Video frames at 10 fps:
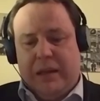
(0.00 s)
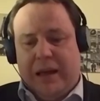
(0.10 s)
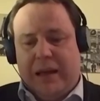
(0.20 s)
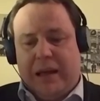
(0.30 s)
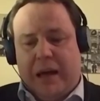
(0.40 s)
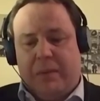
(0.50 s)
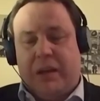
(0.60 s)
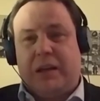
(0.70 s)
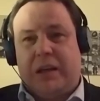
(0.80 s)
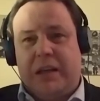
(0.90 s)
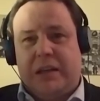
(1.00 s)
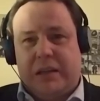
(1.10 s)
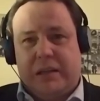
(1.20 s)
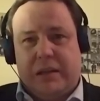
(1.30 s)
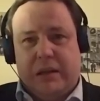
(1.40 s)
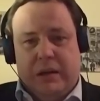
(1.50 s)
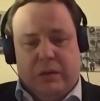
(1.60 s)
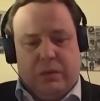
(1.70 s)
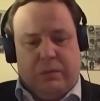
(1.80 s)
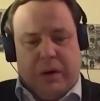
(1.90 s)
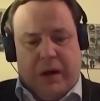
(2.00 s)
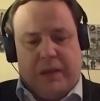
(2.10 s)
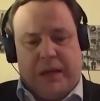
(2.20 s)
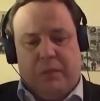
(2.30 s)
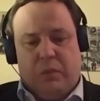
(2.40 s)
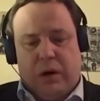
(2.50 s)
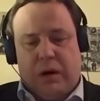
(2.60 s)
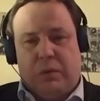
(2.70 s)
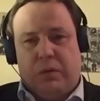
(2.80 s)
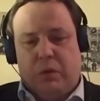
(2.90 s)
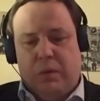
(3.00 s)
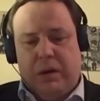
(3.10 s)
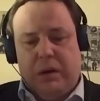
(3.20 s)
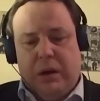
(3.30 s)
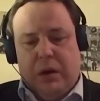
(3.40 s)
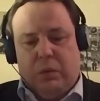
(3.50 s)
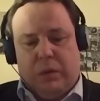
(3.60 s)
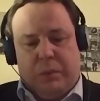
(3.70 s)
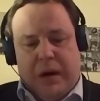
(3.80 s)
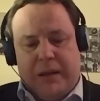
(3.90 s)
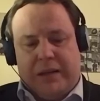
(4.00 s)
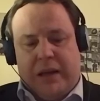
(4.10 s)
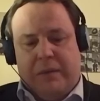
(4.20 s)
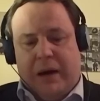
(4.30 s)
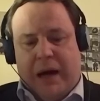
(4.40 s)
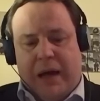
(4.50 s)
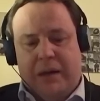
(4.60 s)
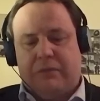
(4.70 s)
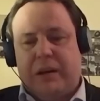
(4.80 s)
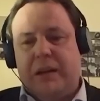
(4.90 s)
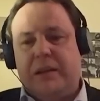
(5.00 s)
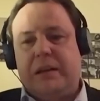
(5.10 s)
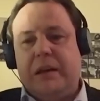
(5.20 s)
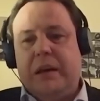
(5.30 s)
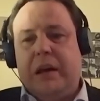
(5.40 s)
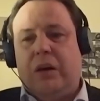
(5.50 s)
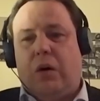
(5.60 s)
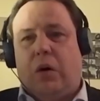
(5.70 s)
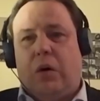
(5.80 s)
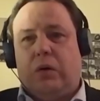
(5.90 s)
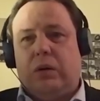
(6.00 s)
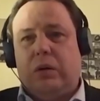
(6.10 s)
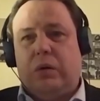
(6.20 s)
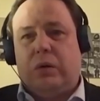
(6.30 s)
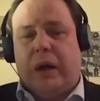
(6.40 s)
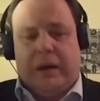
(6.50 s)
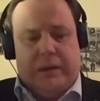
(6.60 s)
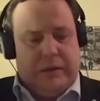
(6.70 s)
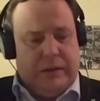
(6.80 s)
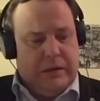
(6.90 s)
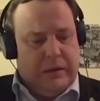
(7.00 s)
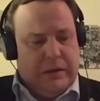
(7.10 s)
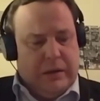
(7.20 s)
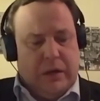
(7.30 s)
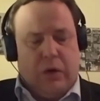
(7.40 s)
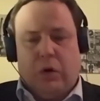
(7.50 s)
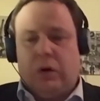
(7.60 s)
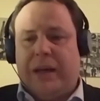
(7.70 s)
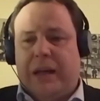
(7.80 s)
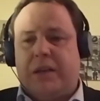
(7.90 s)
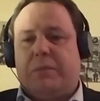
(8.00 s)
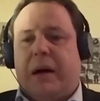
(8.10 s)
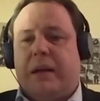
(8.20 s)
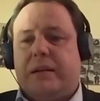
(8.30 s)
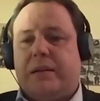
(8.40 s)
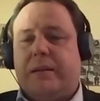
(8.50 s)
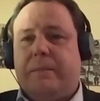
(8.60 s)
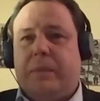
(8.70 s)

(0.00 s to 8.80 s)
That gap increases with part-time work, with women work part-time at higher rates in all age bands.